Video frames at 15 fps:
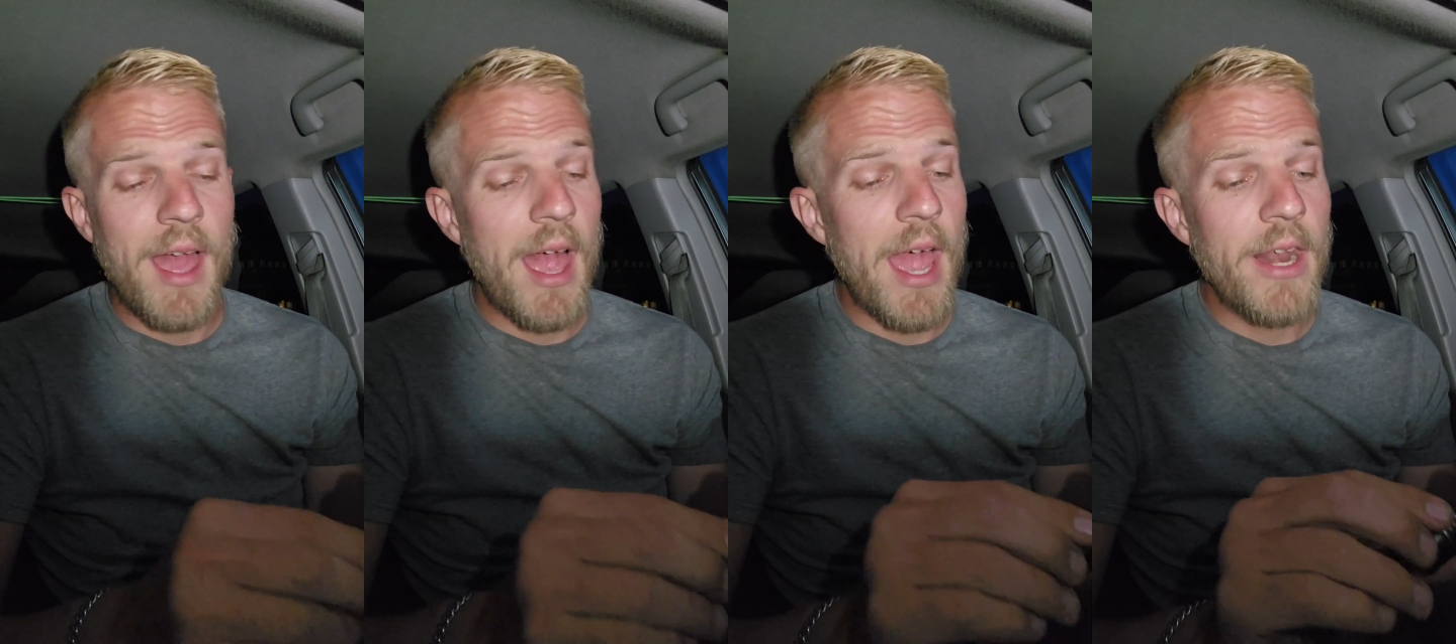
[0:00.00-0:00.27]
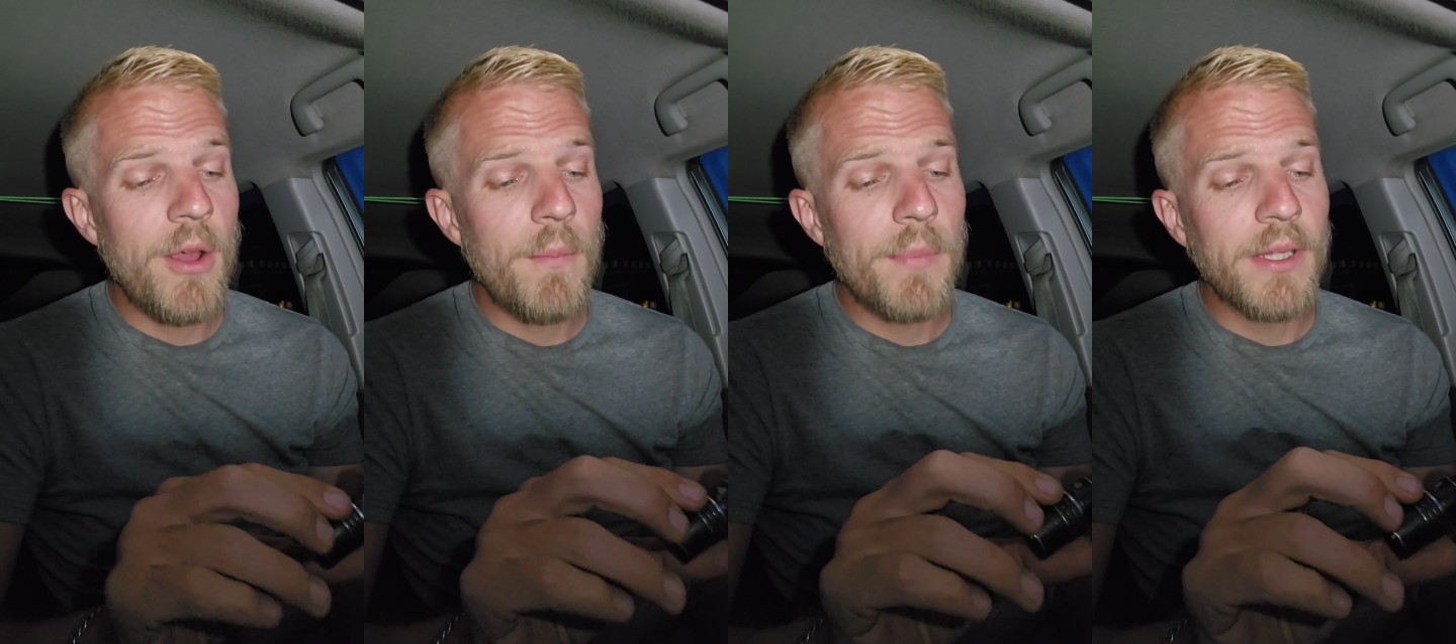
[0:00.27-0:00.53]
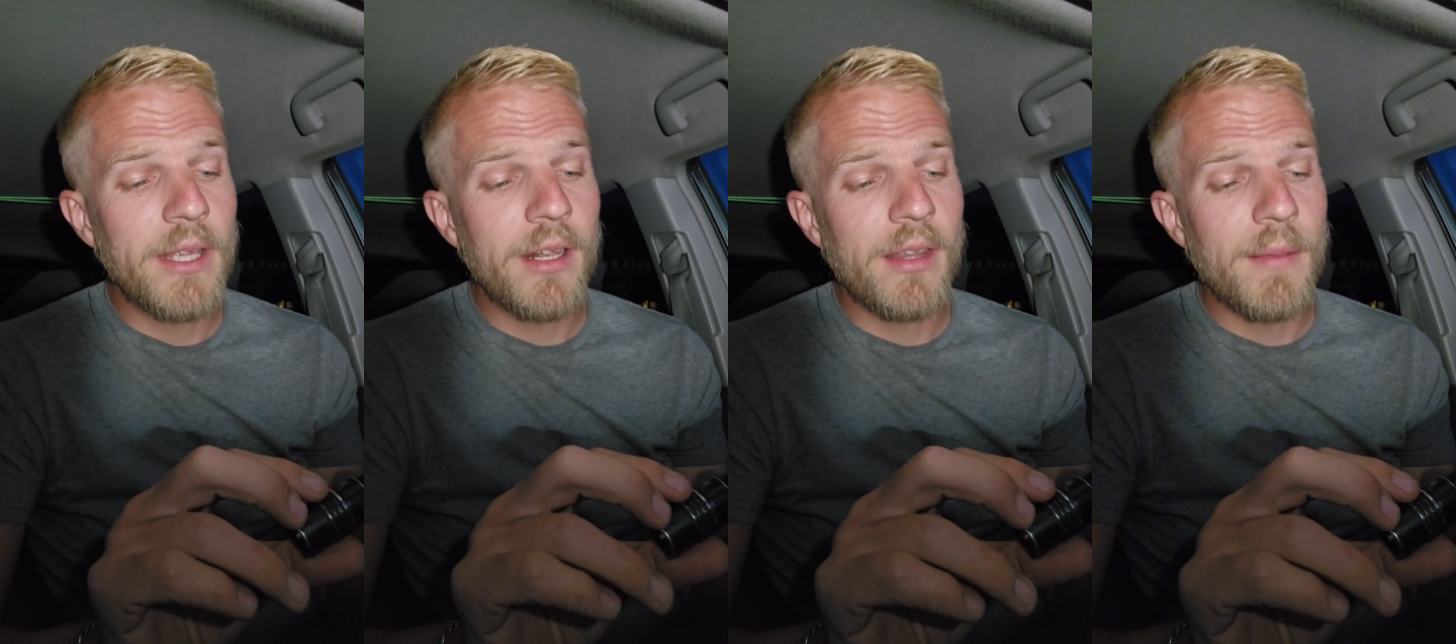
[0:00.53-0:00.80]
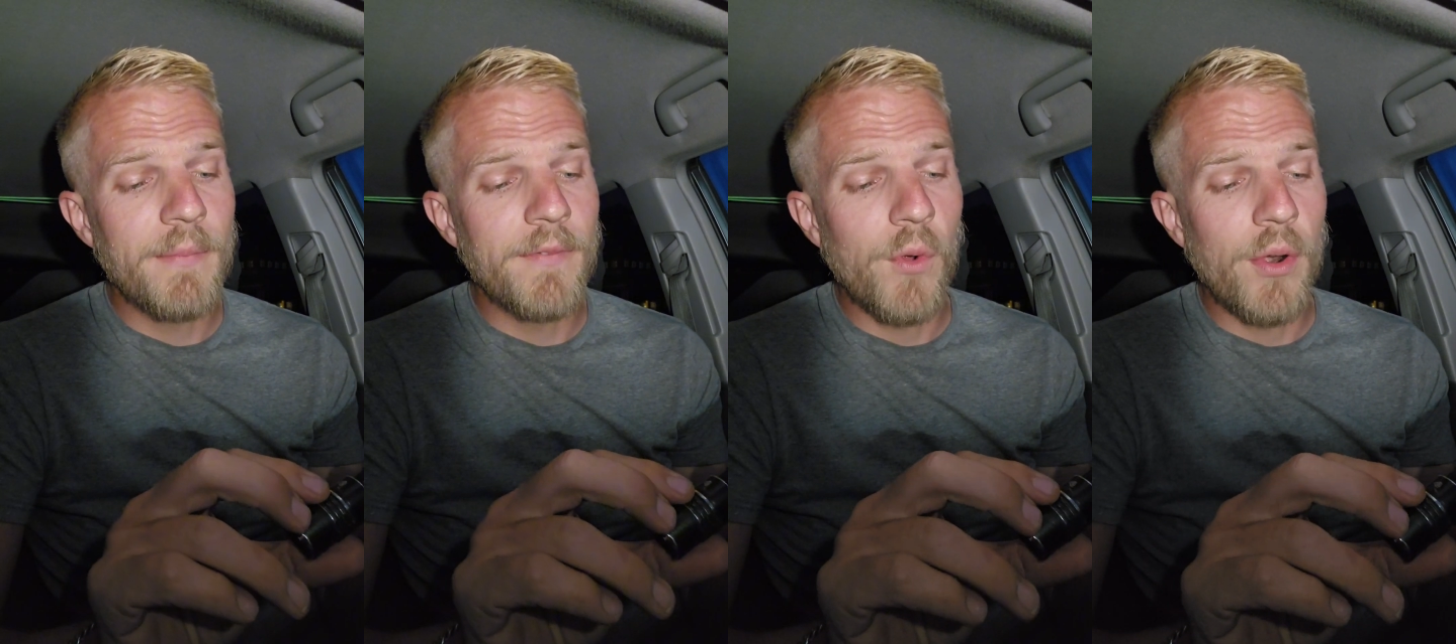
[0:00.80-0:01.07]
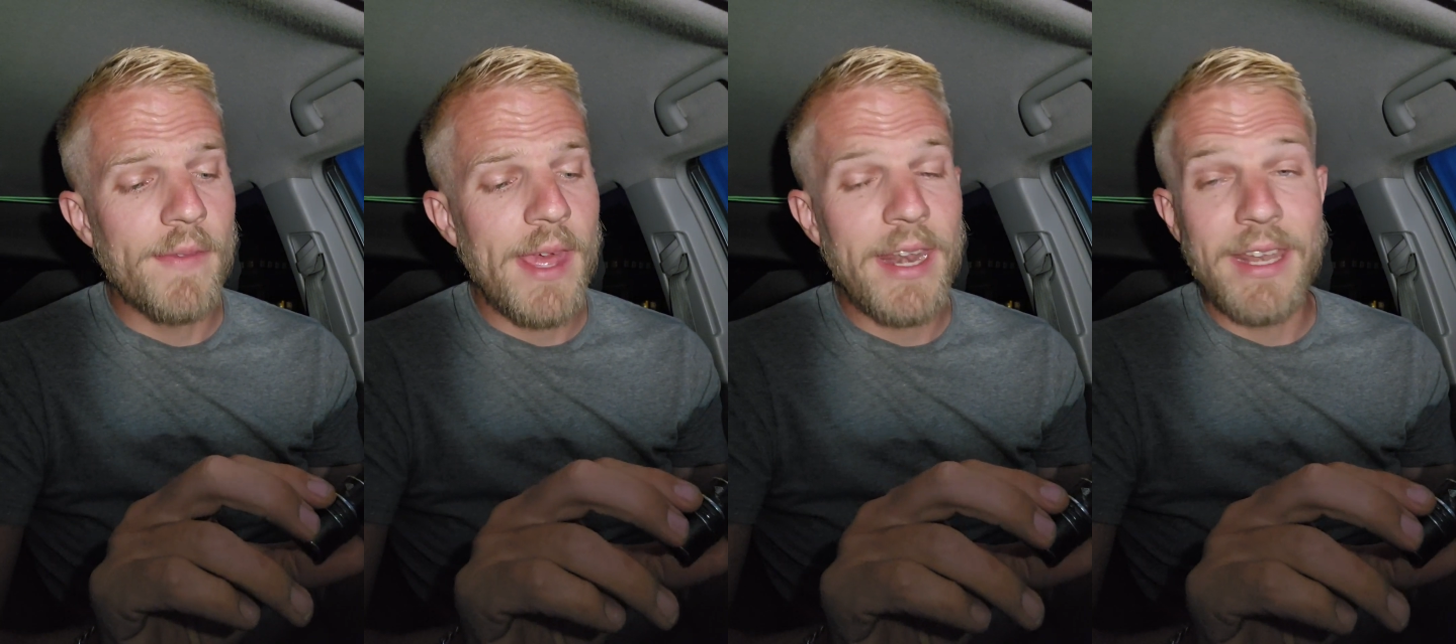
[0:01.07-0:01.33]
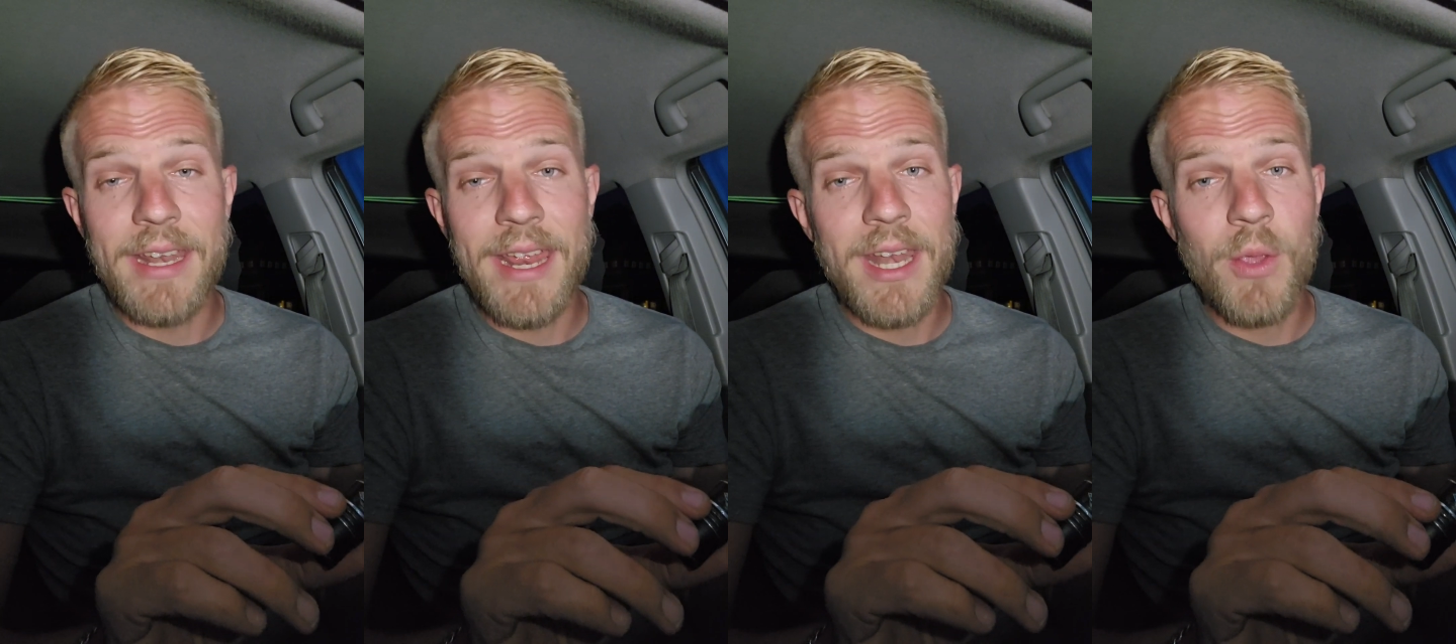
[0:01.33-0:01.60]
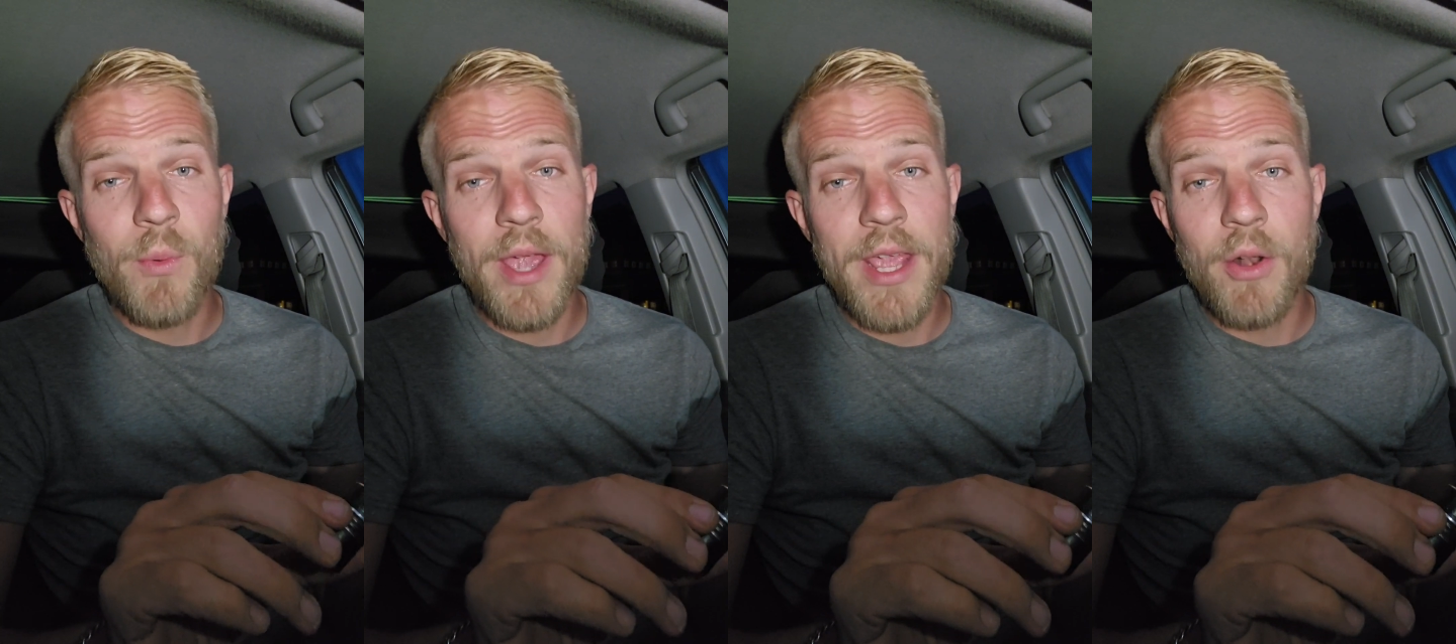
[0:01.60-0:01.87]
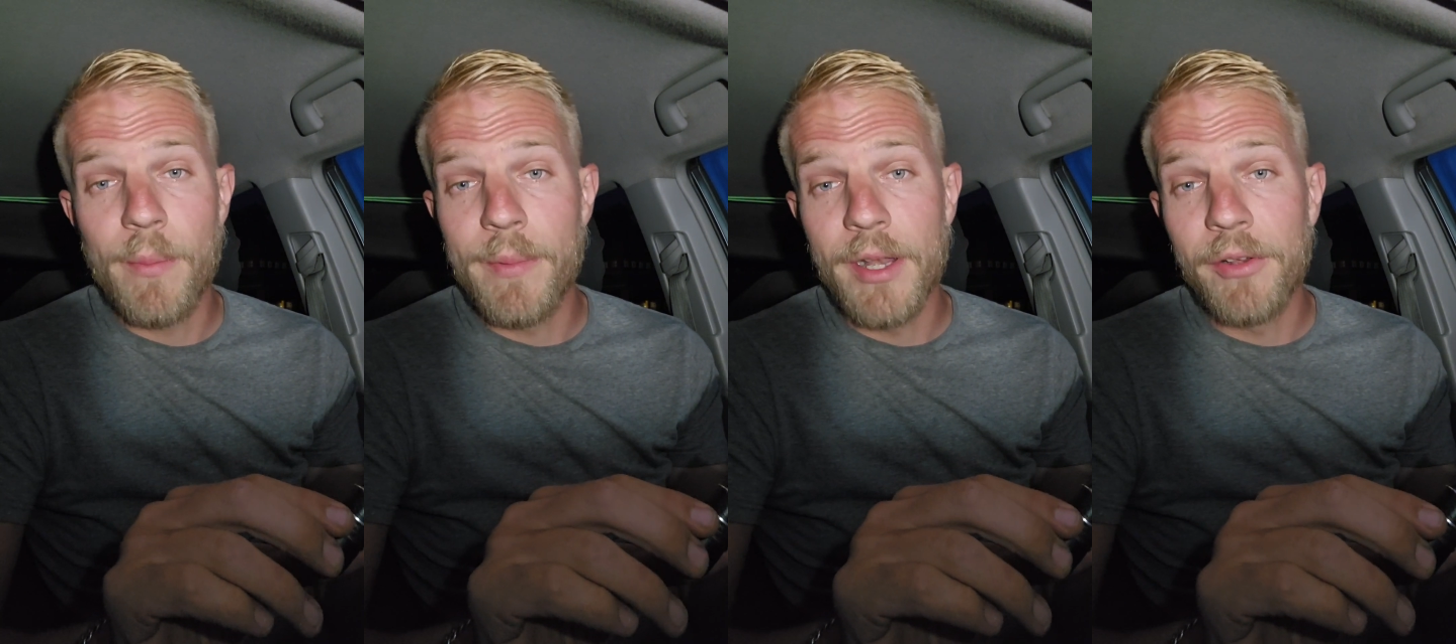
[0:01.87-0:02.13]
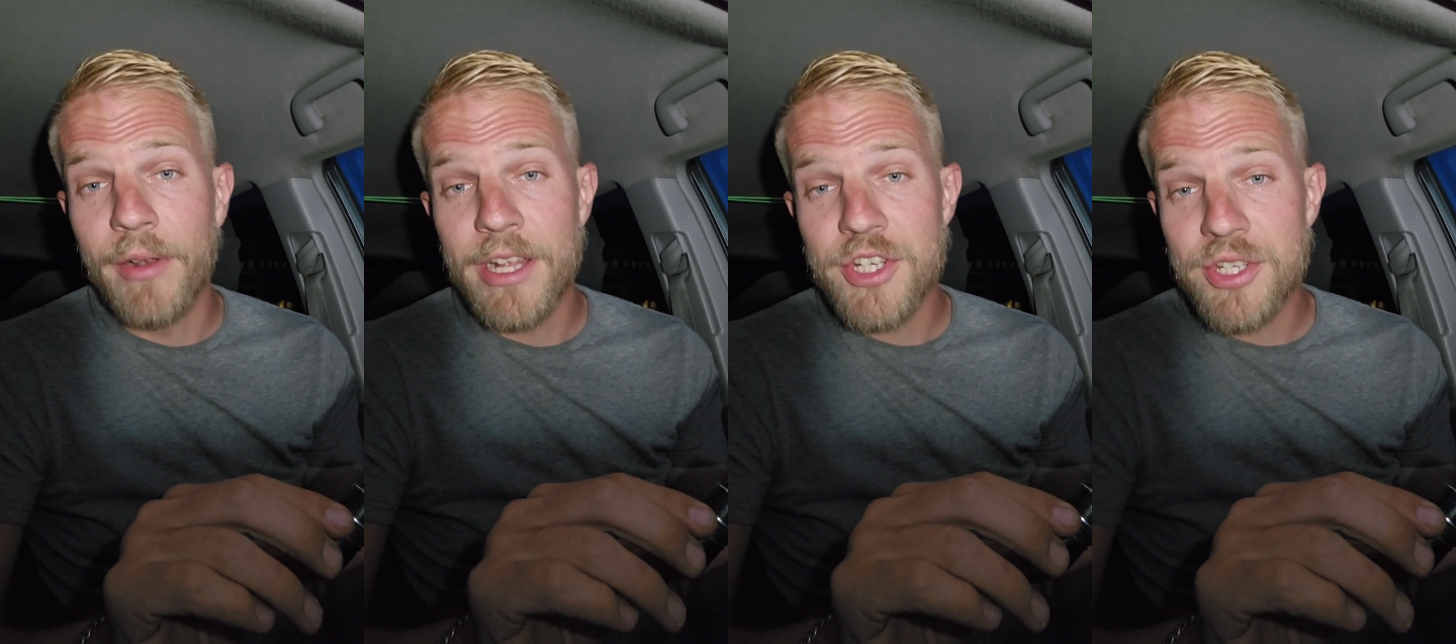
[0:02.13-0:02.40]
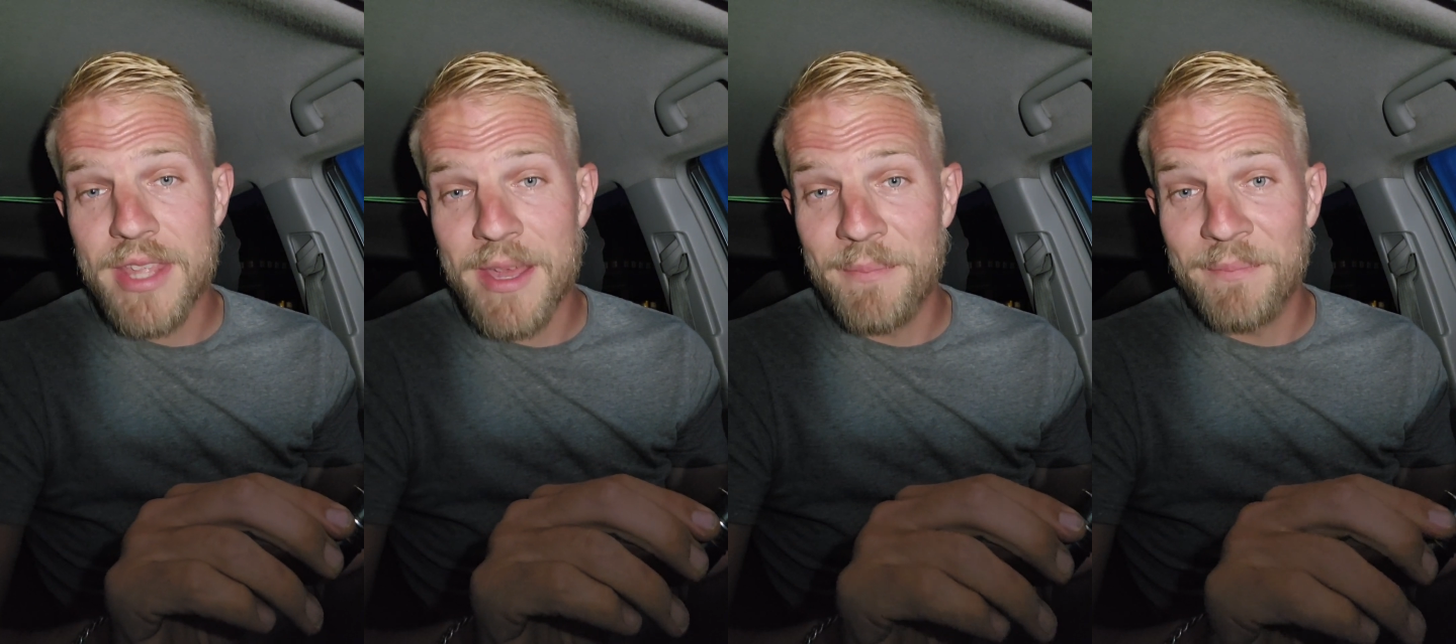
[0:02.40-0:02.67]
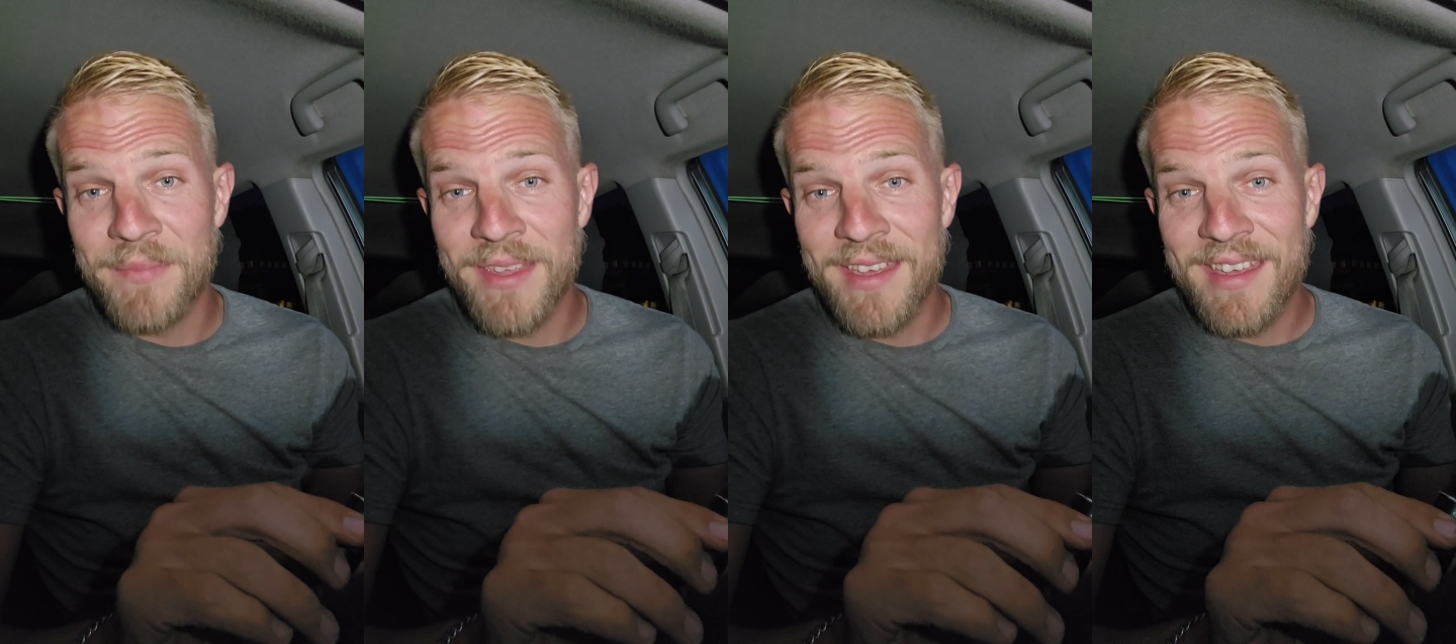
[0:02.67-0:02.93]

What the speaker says: I don't belittle them for that in any way or begrudge them